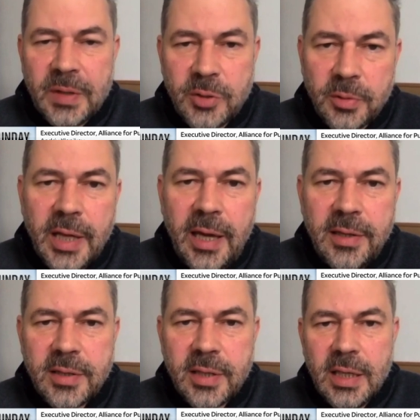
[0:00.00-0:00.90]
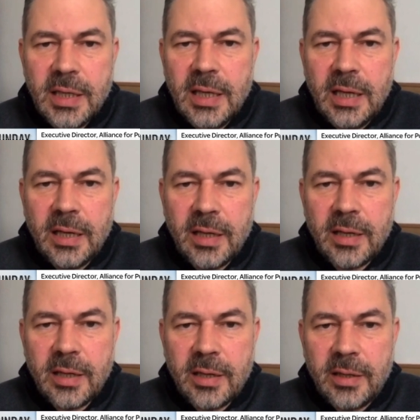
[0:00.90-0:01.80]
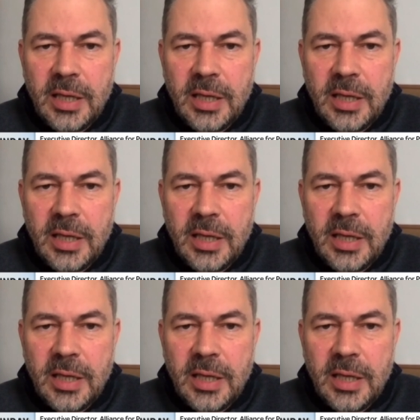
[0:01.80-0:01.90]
donate. Uh,